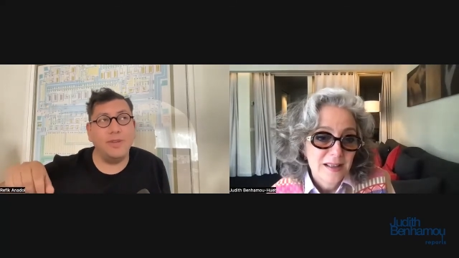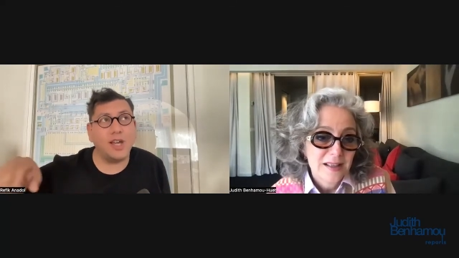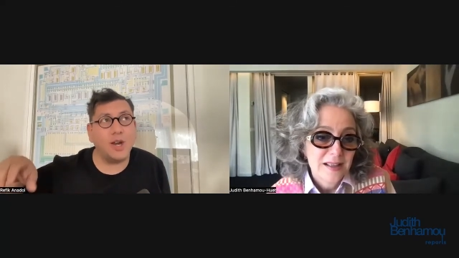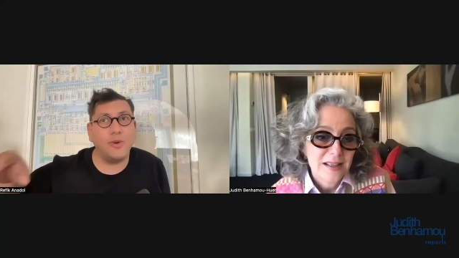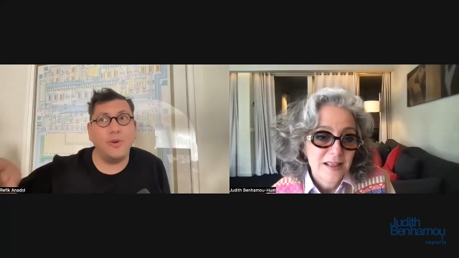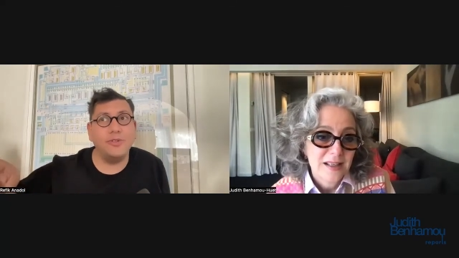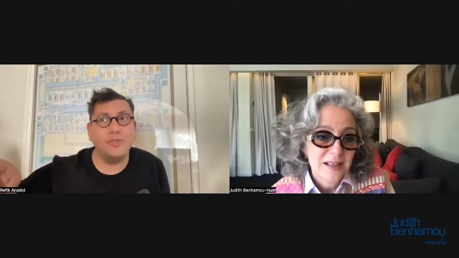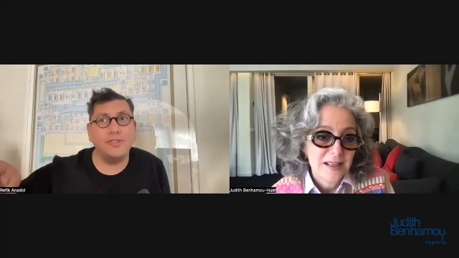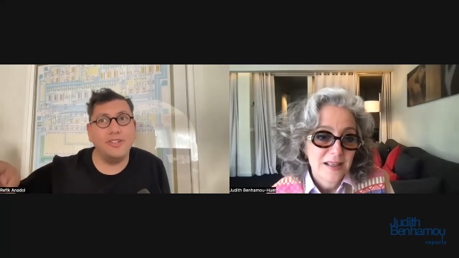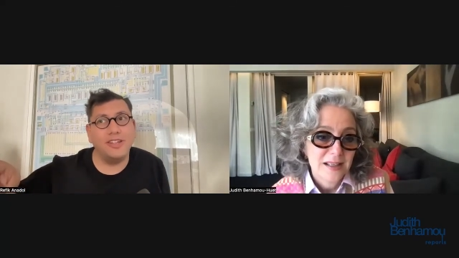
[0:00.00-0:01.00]
Speaker 1: our own
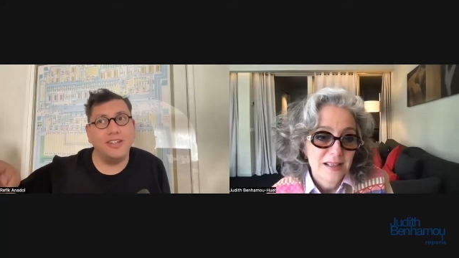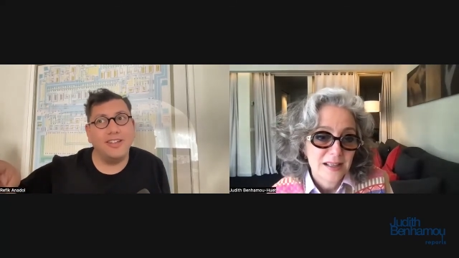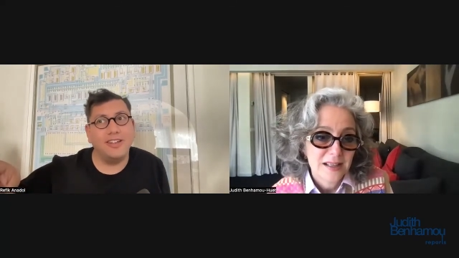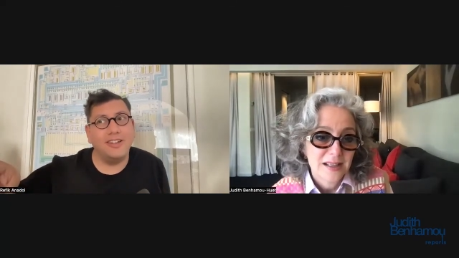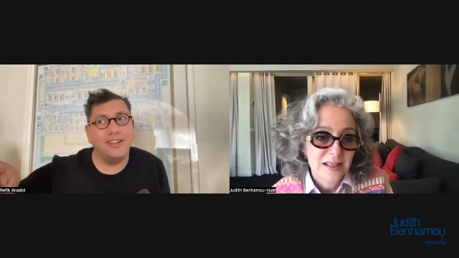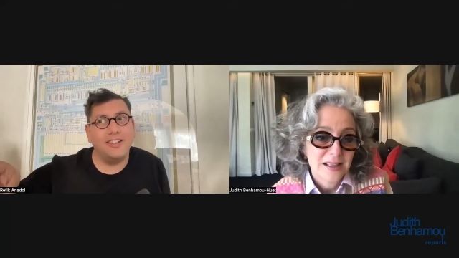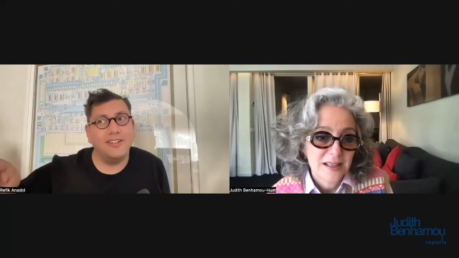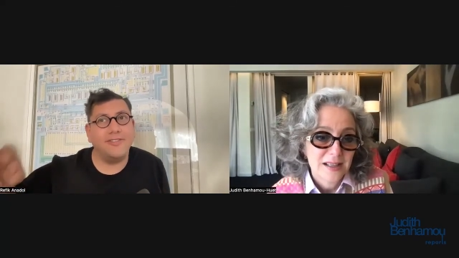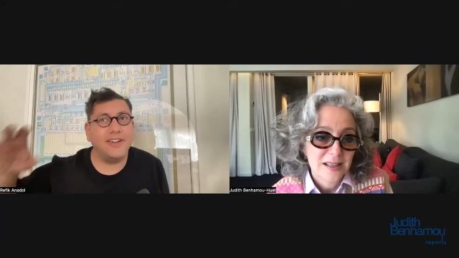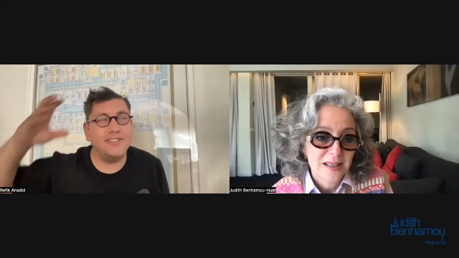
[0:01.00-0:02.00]

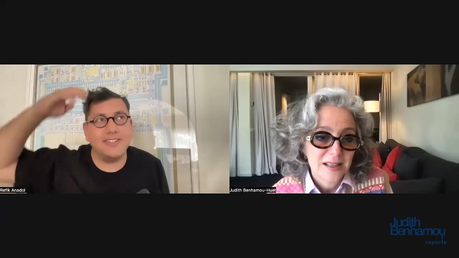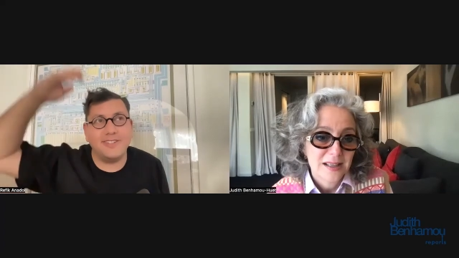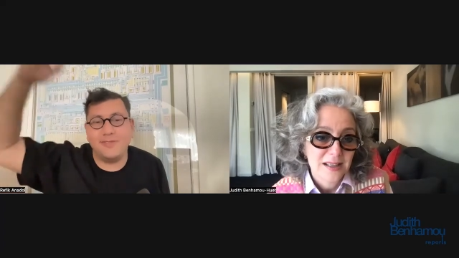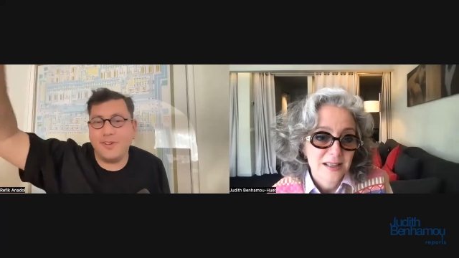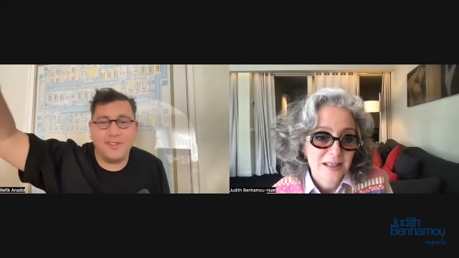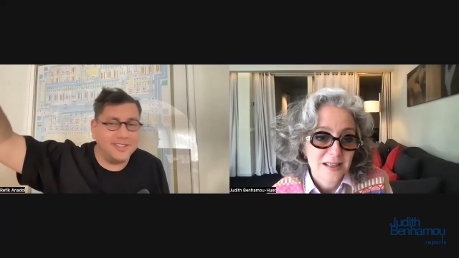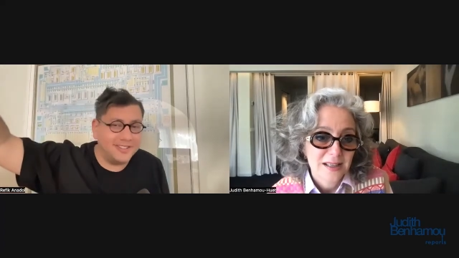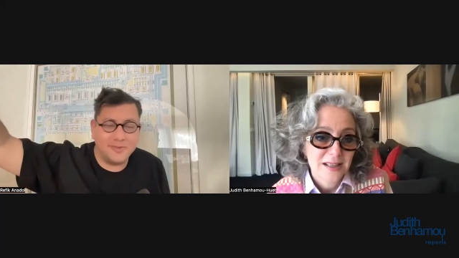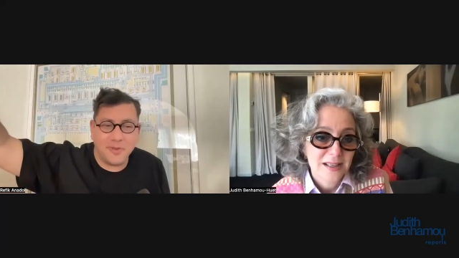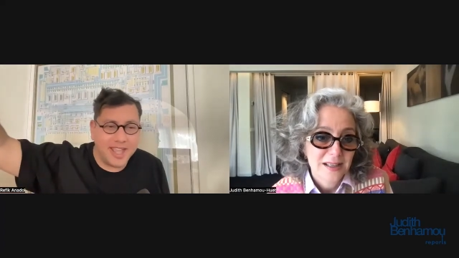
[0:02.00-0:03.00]
fantasy world
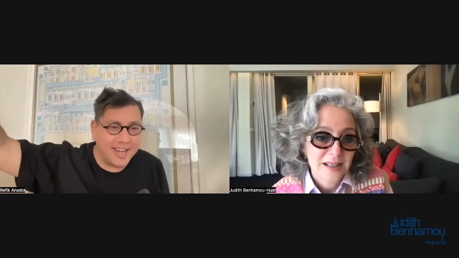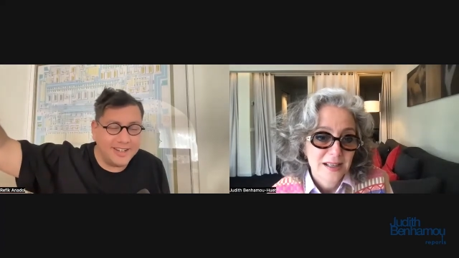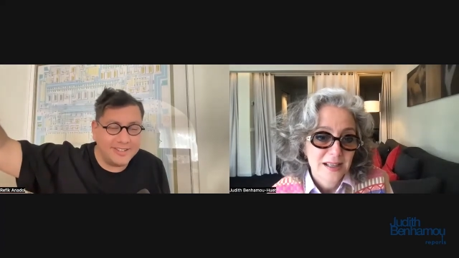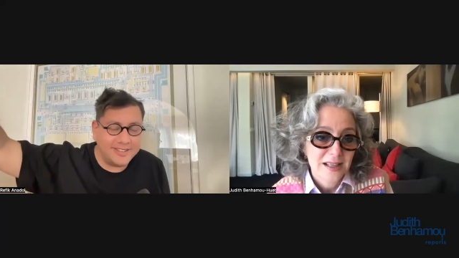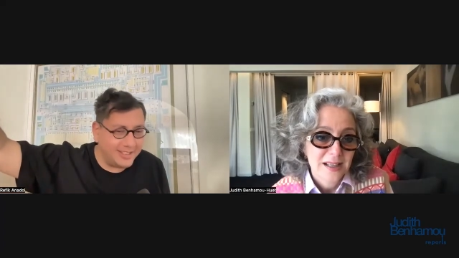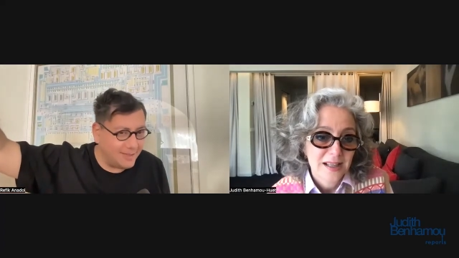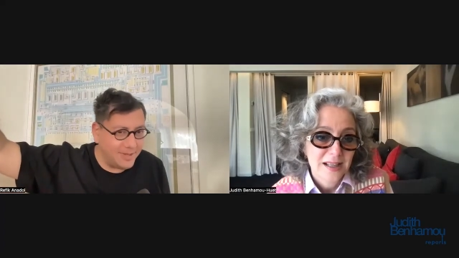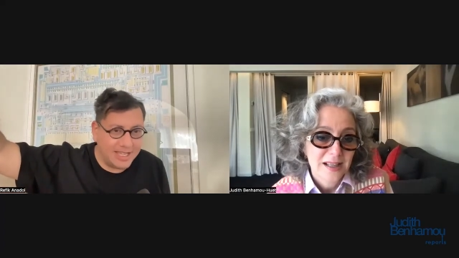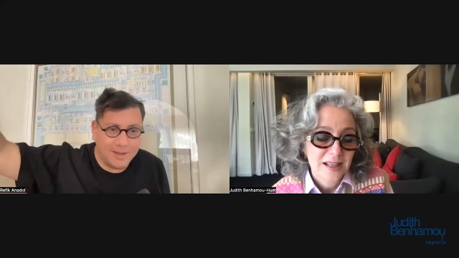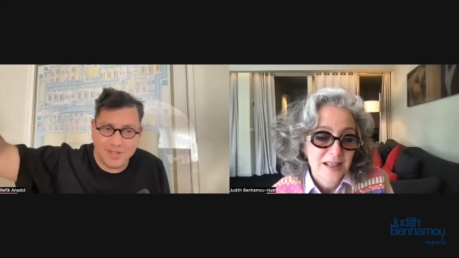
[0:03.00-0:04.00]
where data
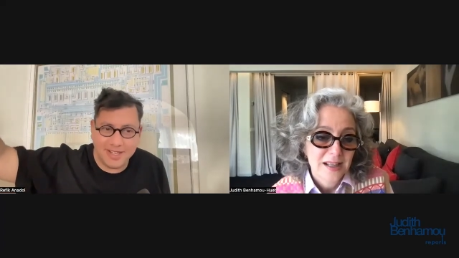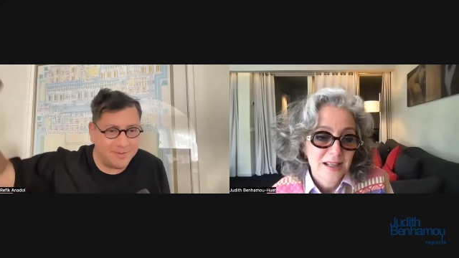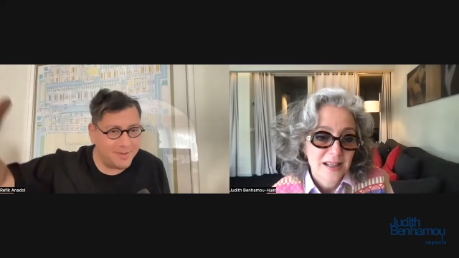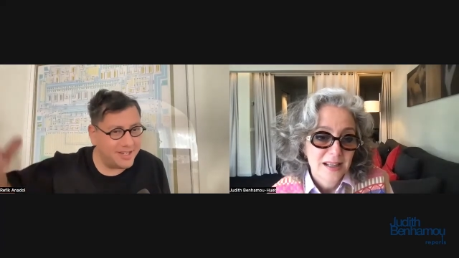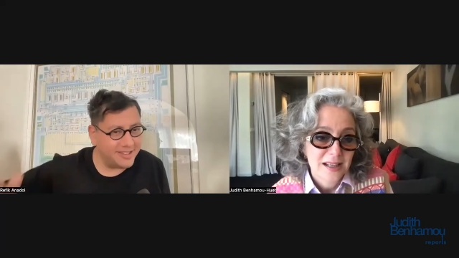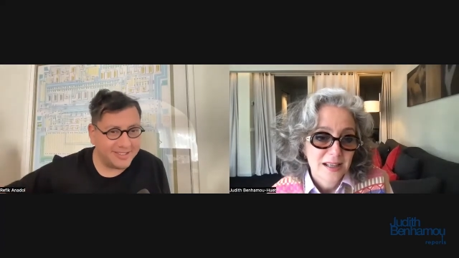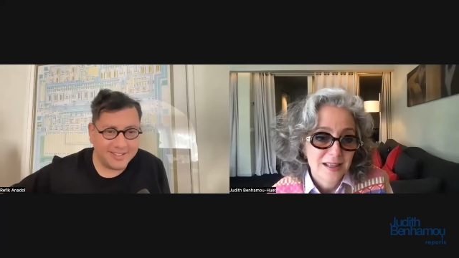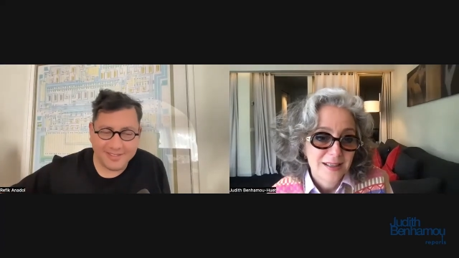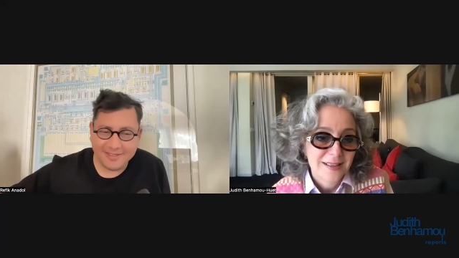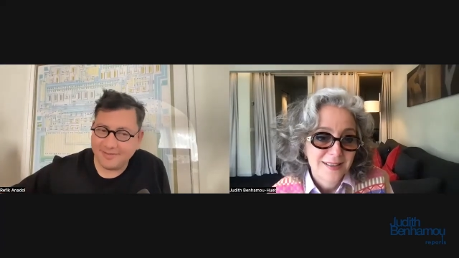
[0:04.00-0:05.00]
becomes an experience.
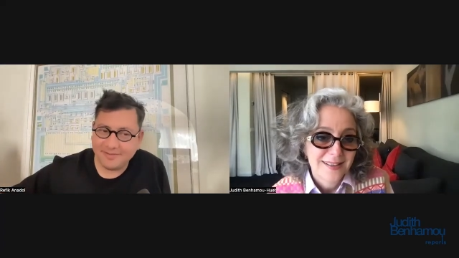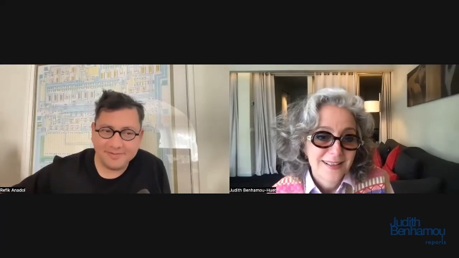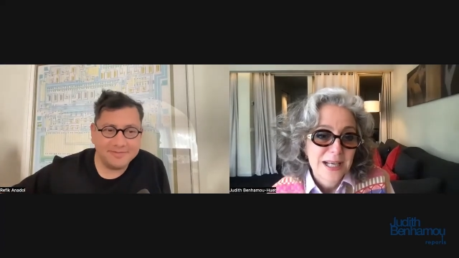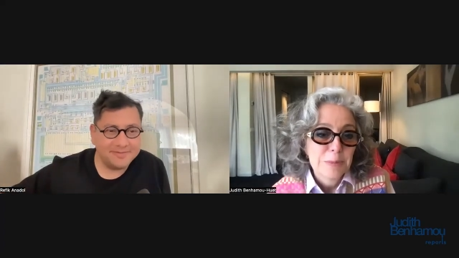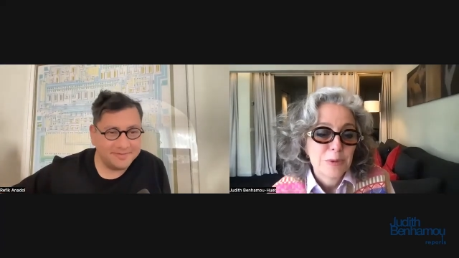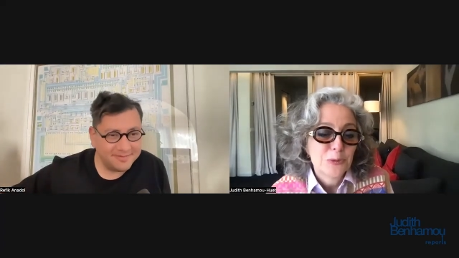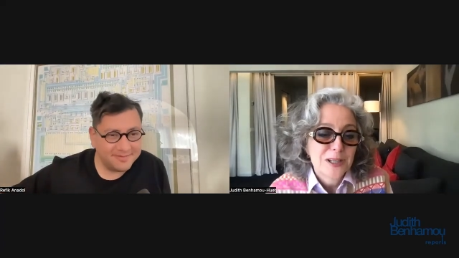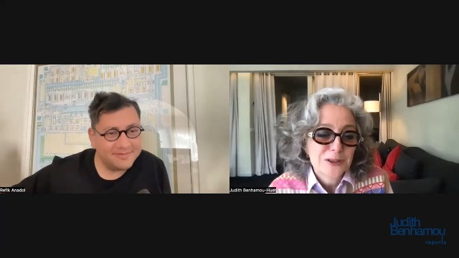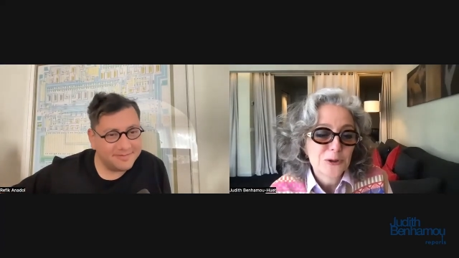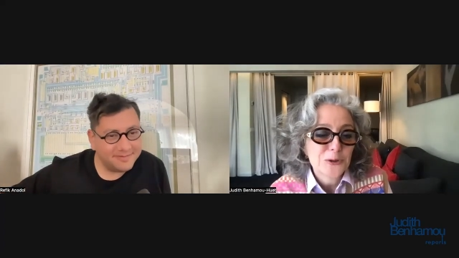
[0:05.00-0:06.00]
Speaker 2: But
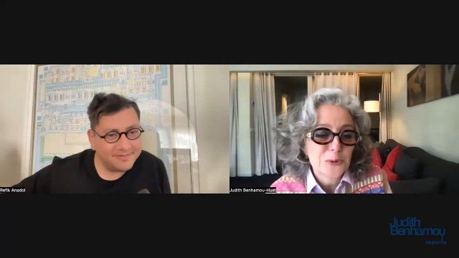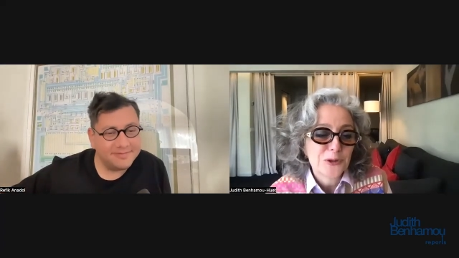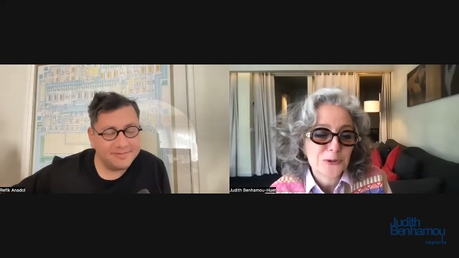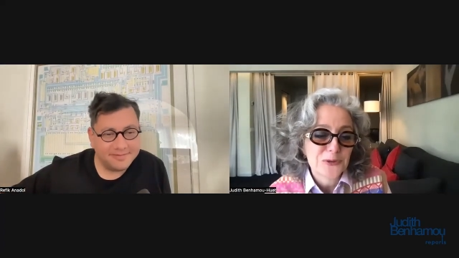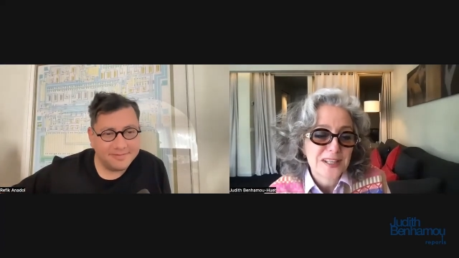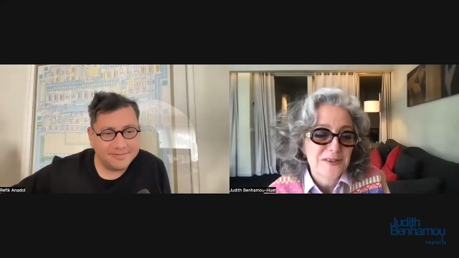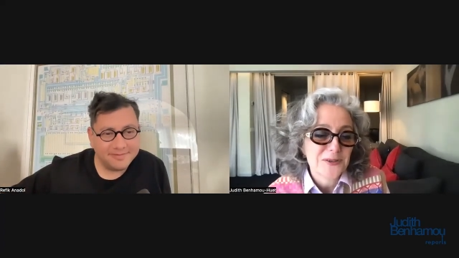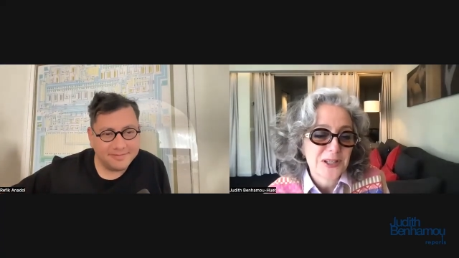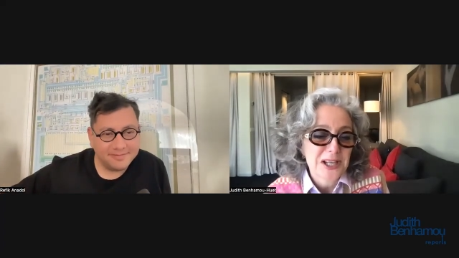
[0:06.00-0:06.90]
why don't you want to say the